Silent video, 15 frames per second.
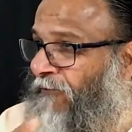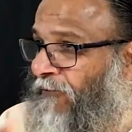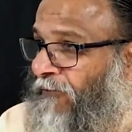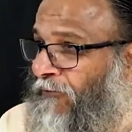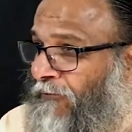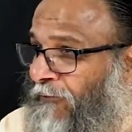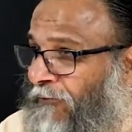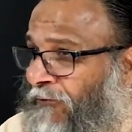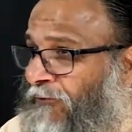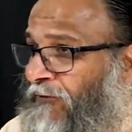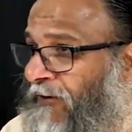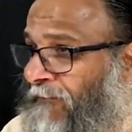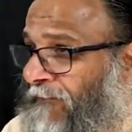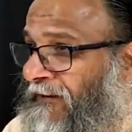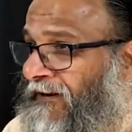For you
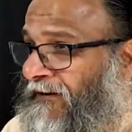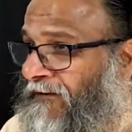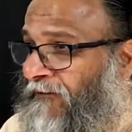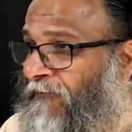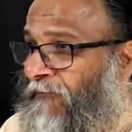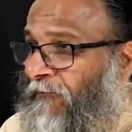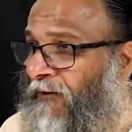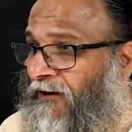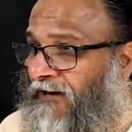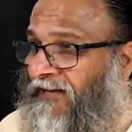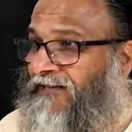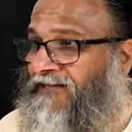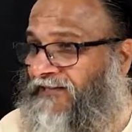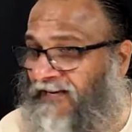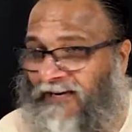to repeat what
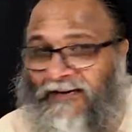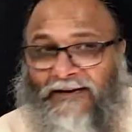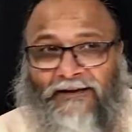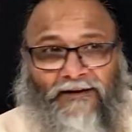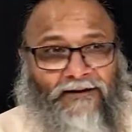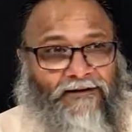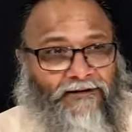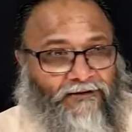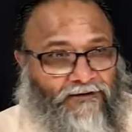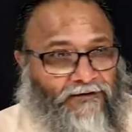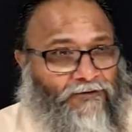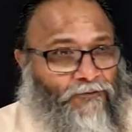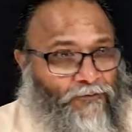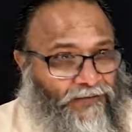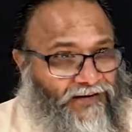I said
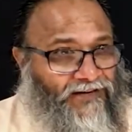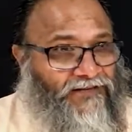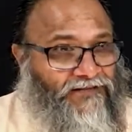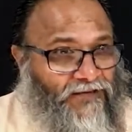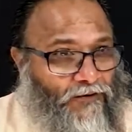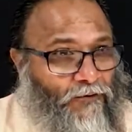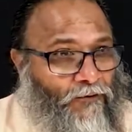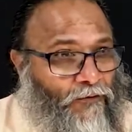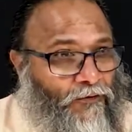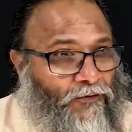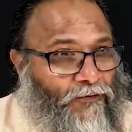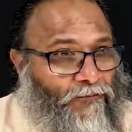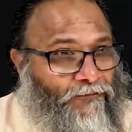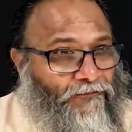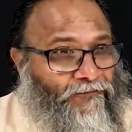two minutes
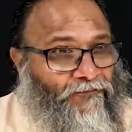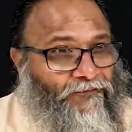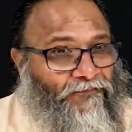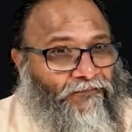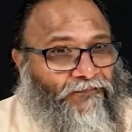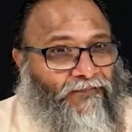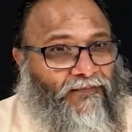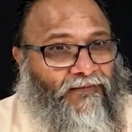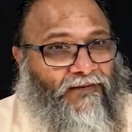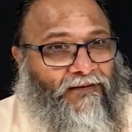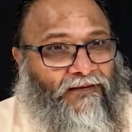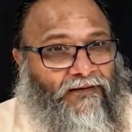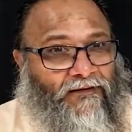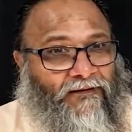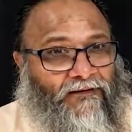ago,
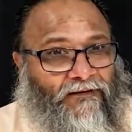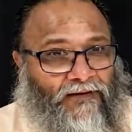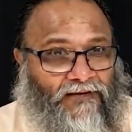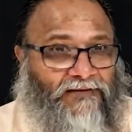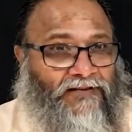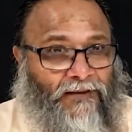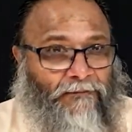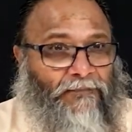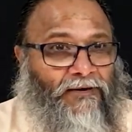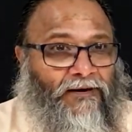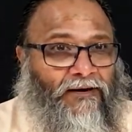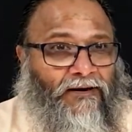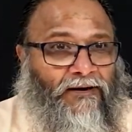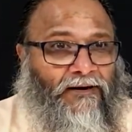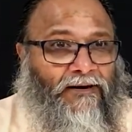
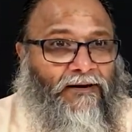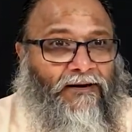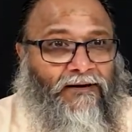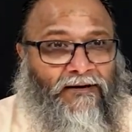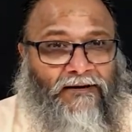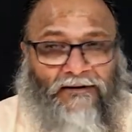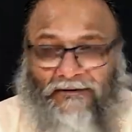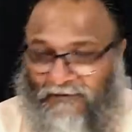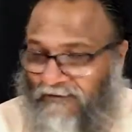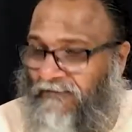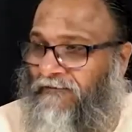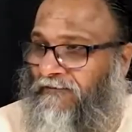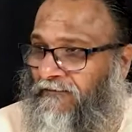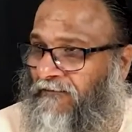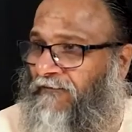example,
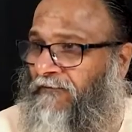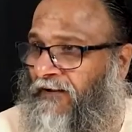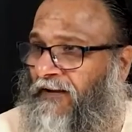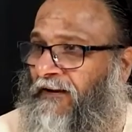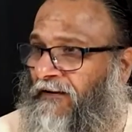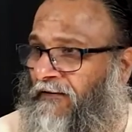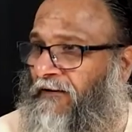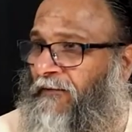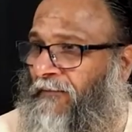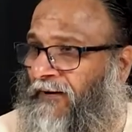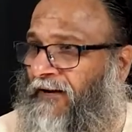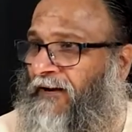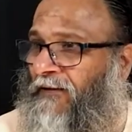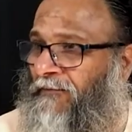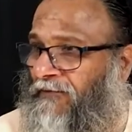waking
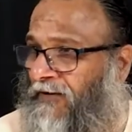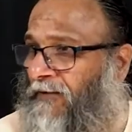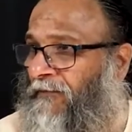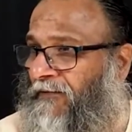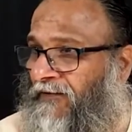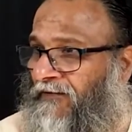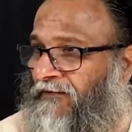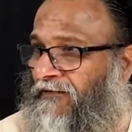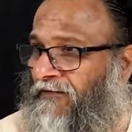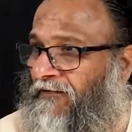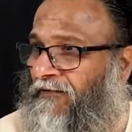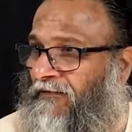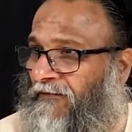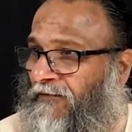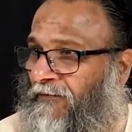dream and deep sleep
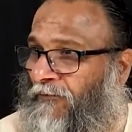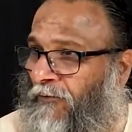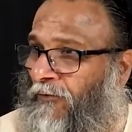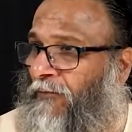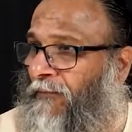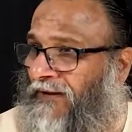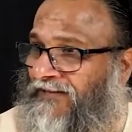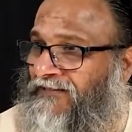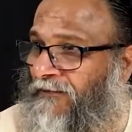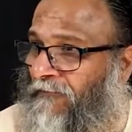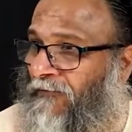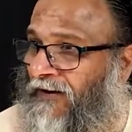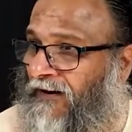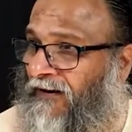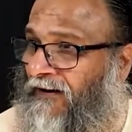is known by
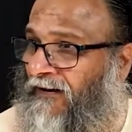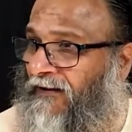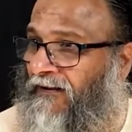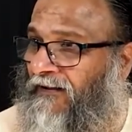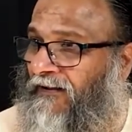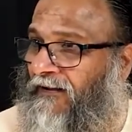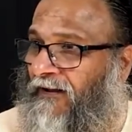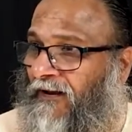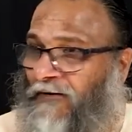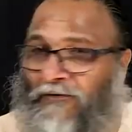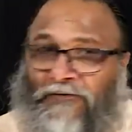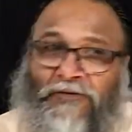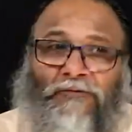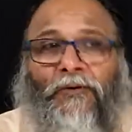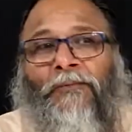someone.
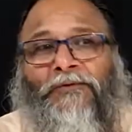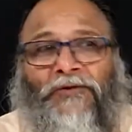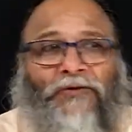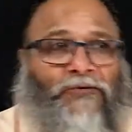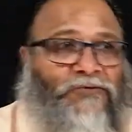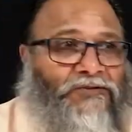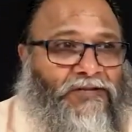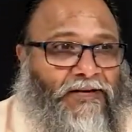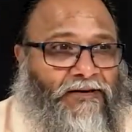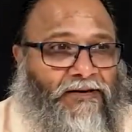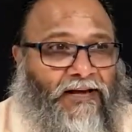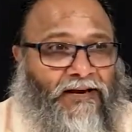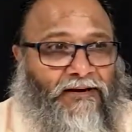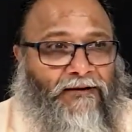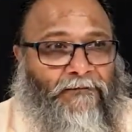And you say, Swamiji, you
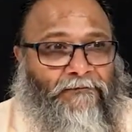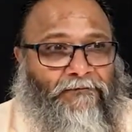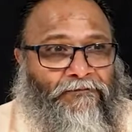said that.